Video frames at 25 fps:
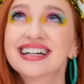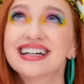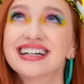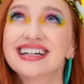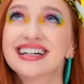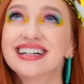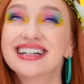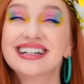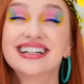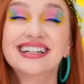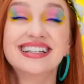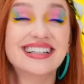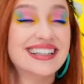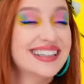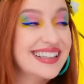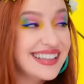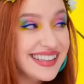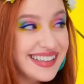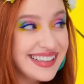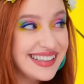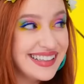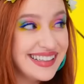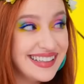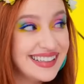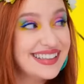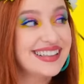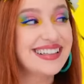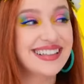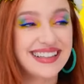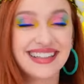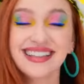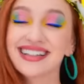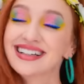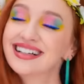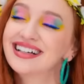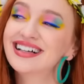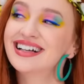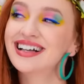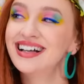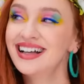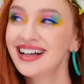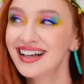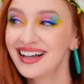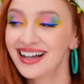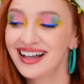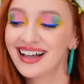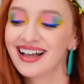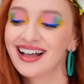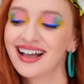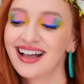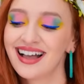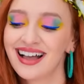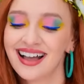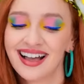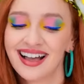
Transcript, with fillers: Ha! Now let's see what the magic gets